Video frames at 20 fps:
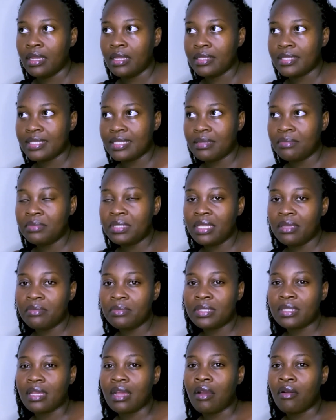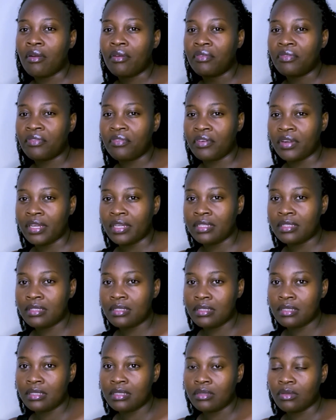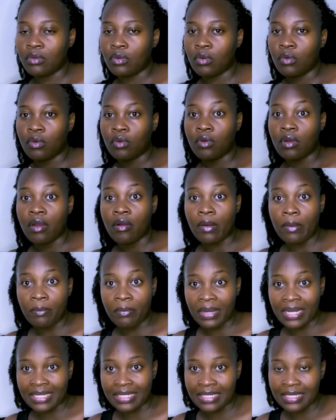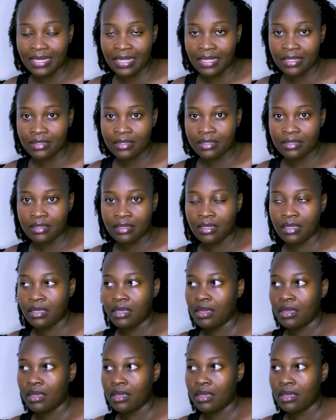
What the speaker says: sometimes our friends or our partners